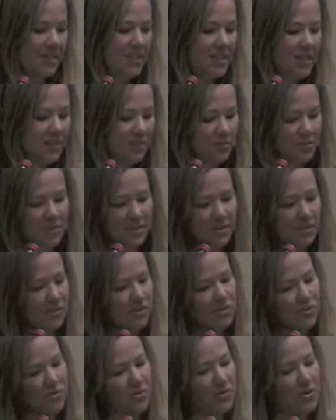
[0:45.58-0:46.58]
Take the recent
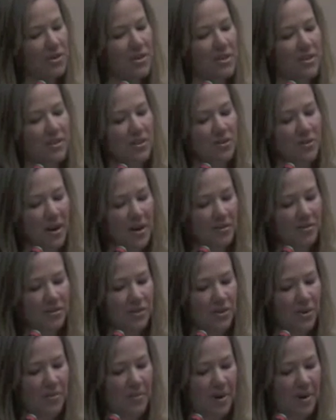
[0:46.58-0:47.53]
story that the Ground Zero